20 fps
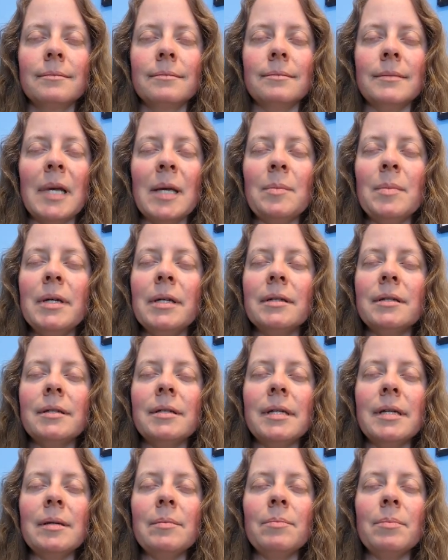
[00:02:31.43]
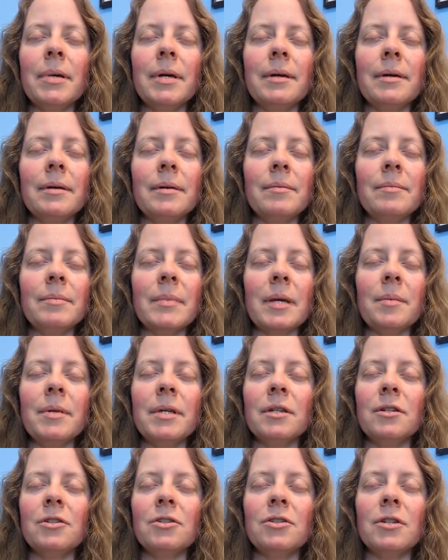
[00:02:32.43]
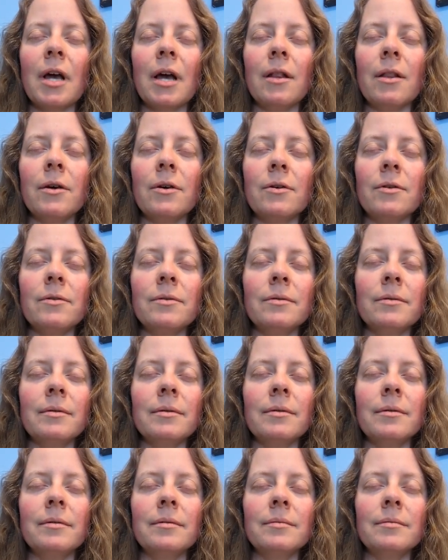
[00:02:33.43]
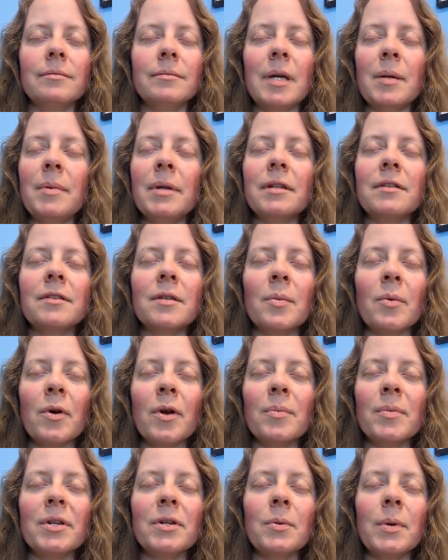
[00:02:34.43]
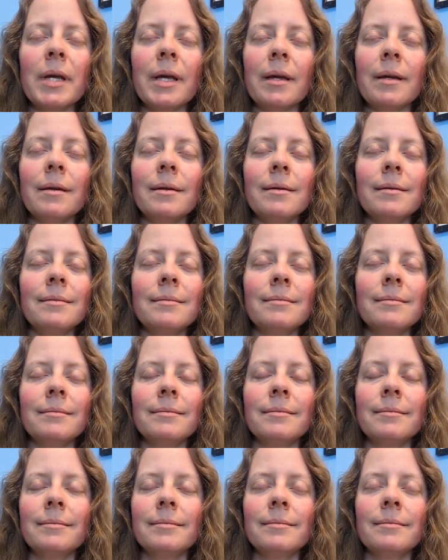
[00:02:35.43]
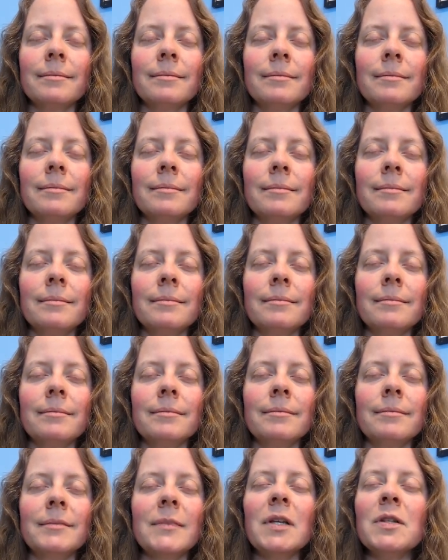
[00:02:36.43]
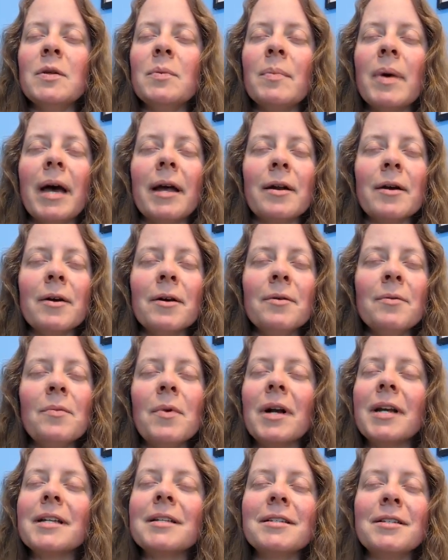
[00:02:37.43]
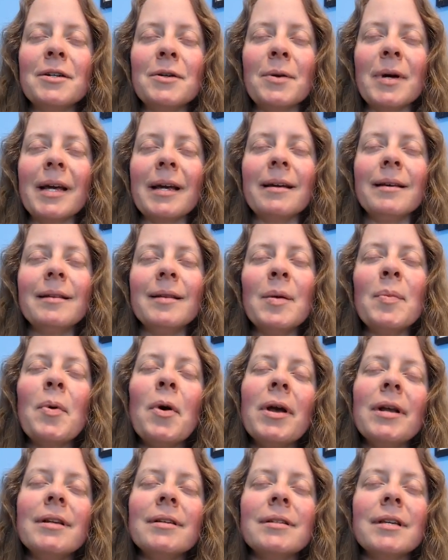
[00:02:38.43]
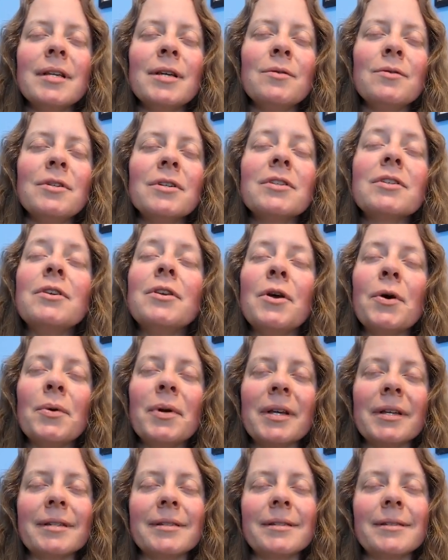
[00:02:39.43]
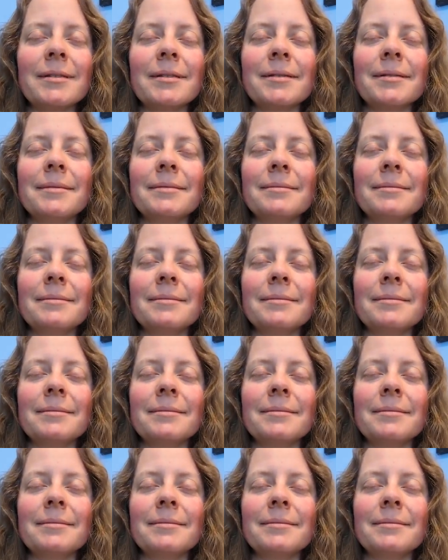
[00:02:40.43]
Maybe it's deep, maybe it's shallow, maybe it's somewhere in between. Doesn't matter what it's doing. The point is that you just notice.